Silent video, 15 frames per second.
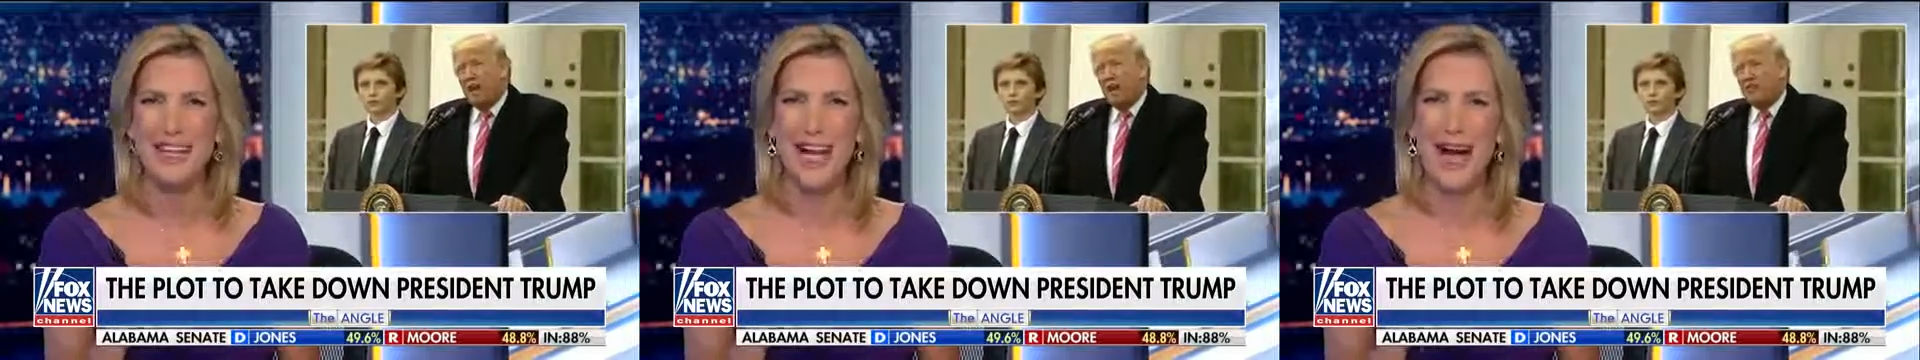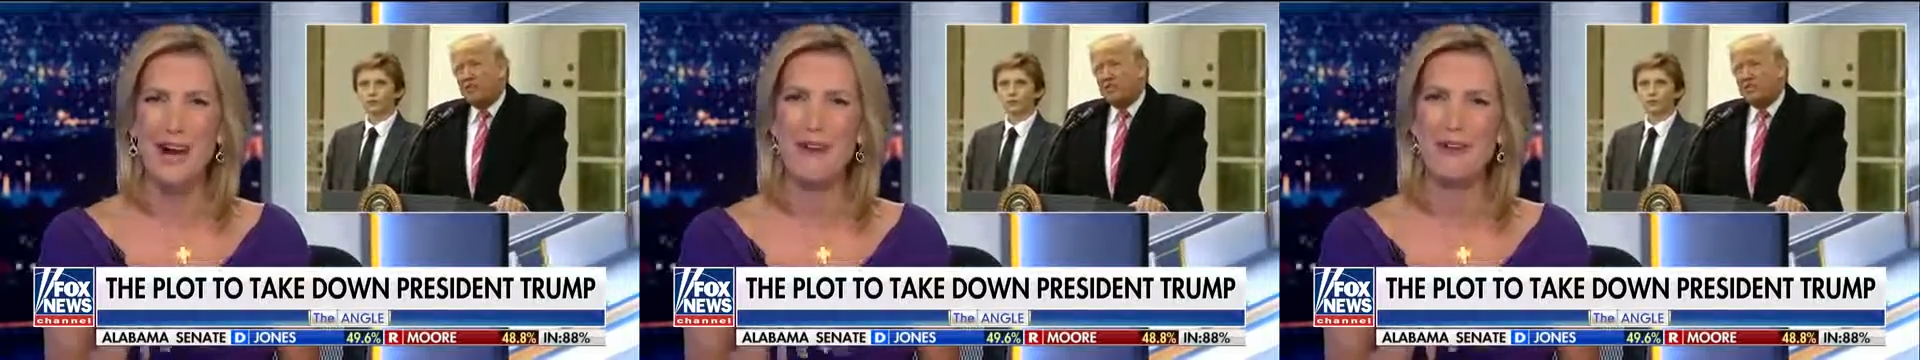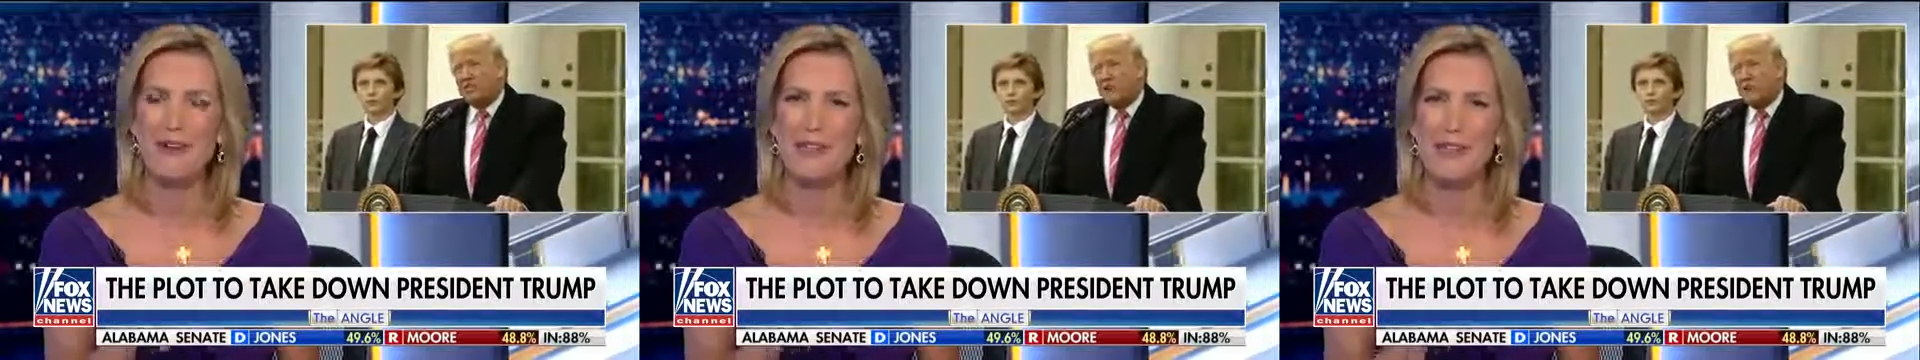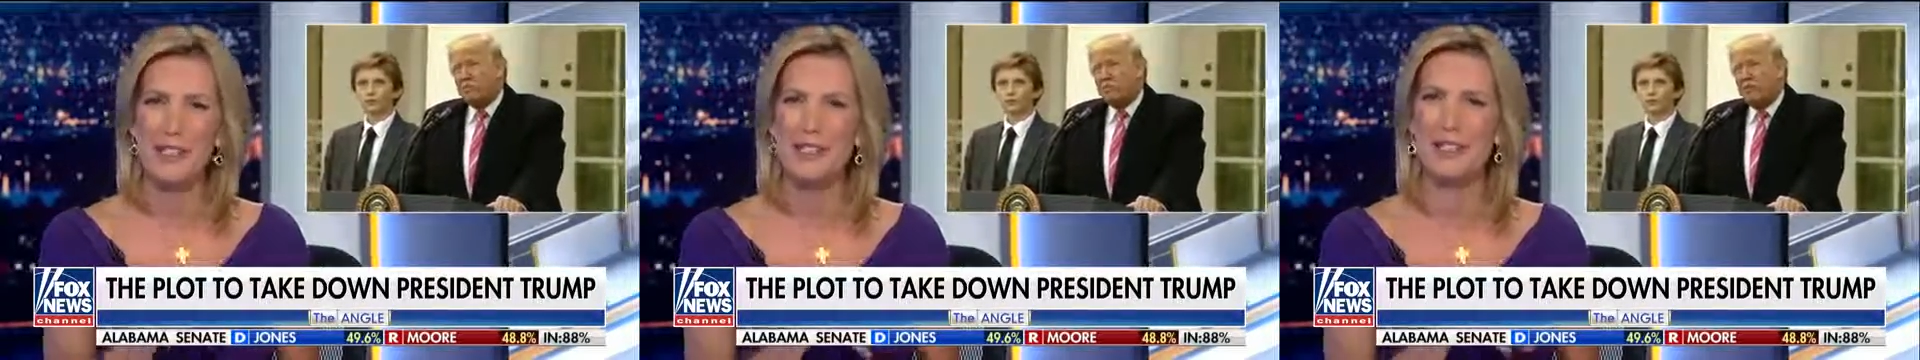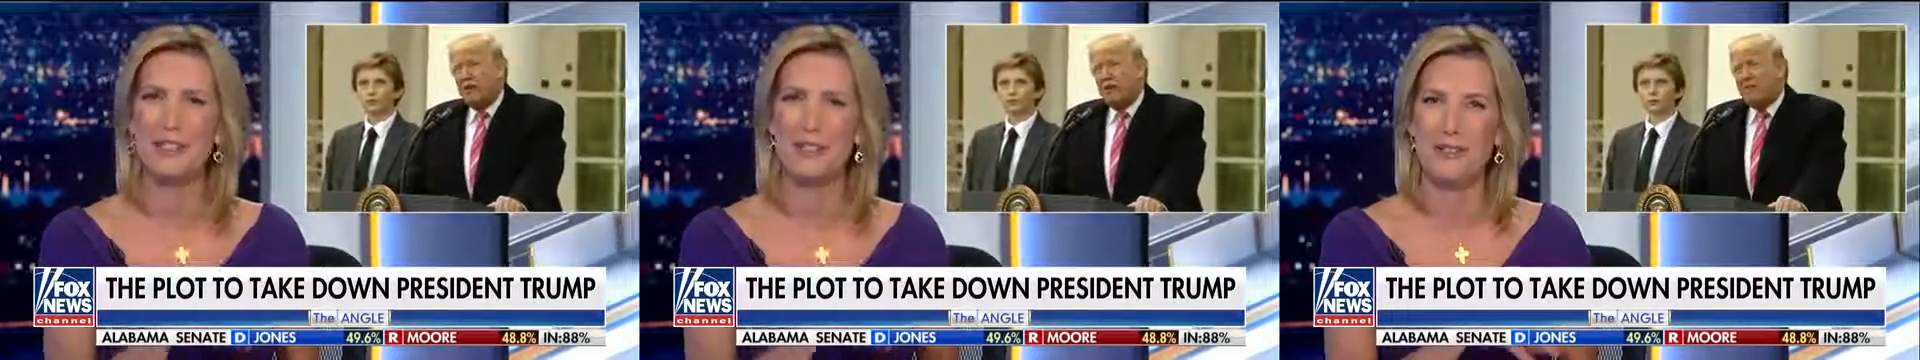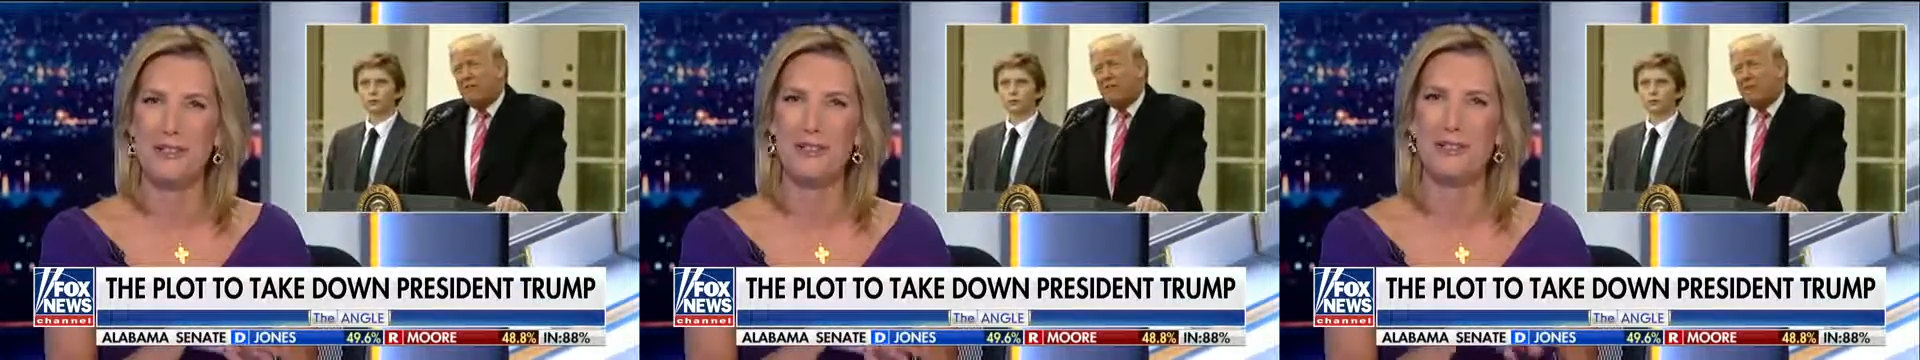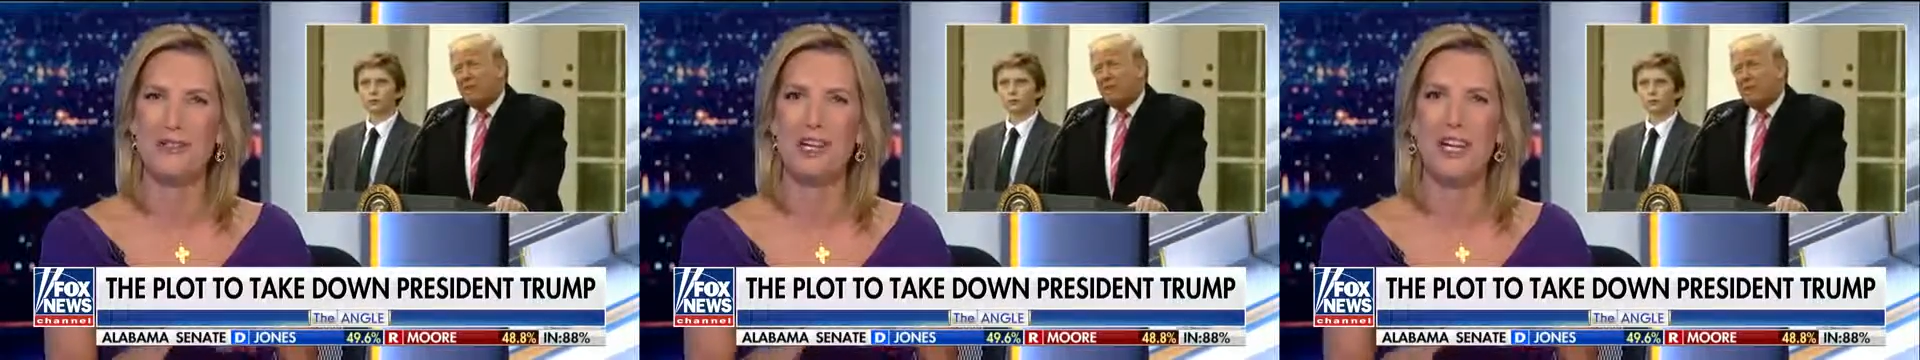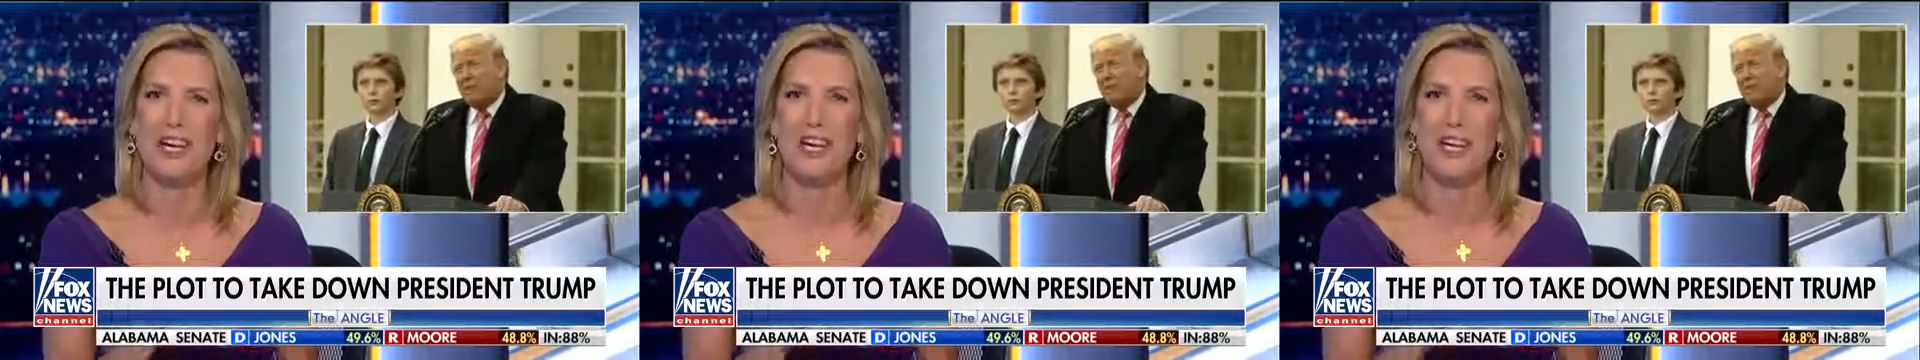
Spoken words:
how this accuser